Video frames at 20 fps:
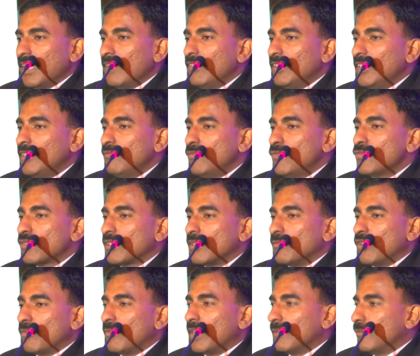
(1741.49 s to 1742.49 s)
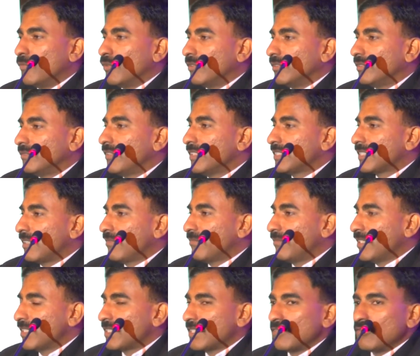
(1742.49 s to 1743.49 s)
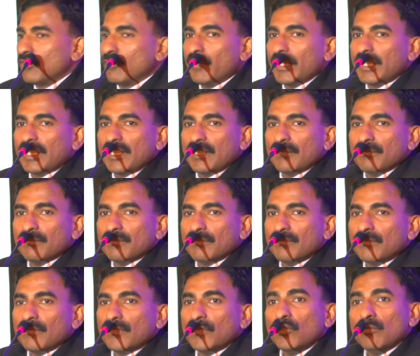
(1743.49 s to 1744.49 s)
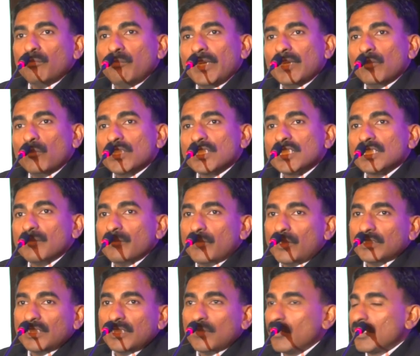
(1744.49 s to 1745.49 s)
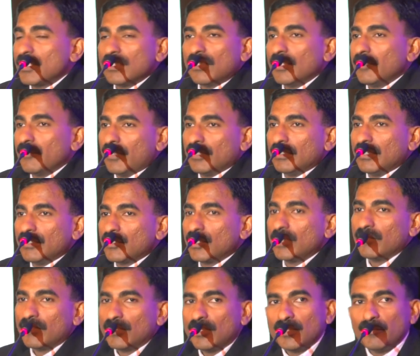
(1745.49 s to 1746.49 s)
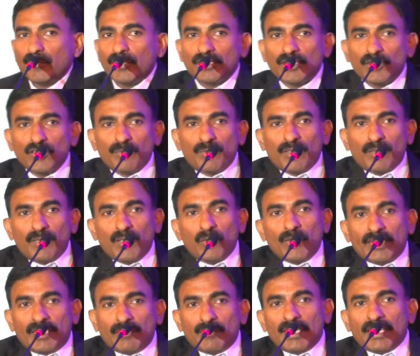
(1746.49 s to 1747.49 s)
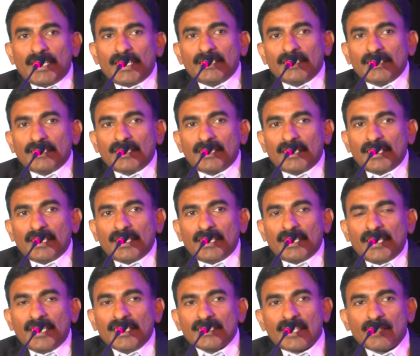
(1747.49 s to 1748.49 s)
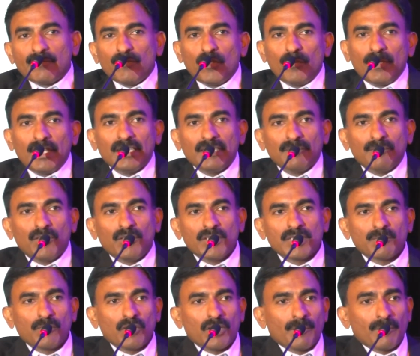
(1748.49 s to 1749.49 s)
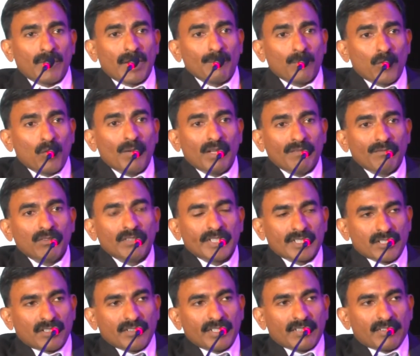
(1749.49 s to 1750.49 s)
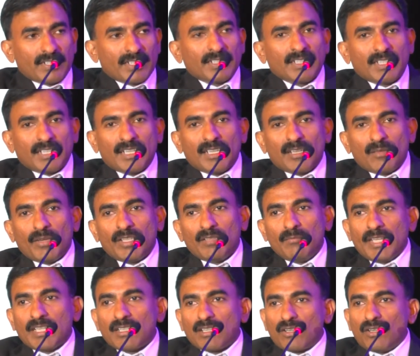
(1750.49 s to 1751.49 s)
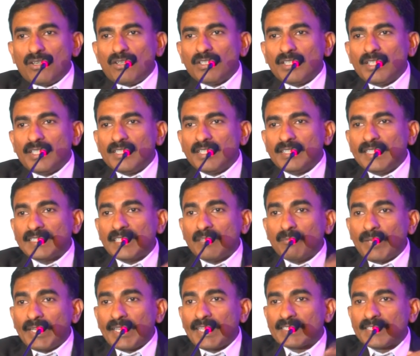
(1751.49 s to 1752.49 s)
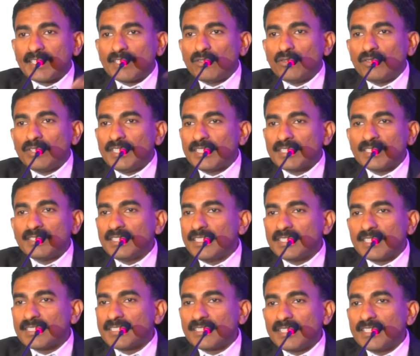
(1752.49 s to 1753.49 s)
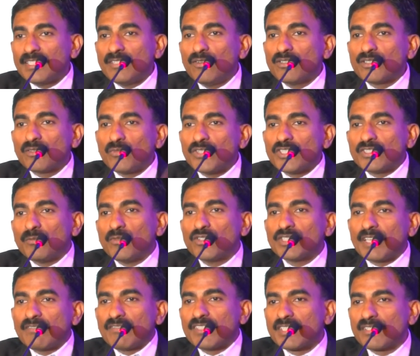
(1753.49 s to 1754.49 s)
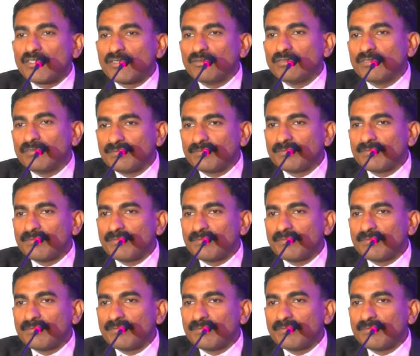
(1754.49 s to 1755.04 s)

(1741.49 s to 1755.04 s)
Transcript: Everything moves on a mobile mode. First come, first serve, you pick it up. You pick which is important and which is not important. So if you're not important, you're probably waiting behind. It's like mobile phone electronic, right? When you make a call, if the data packets that go, it goes on which is the most efficient route.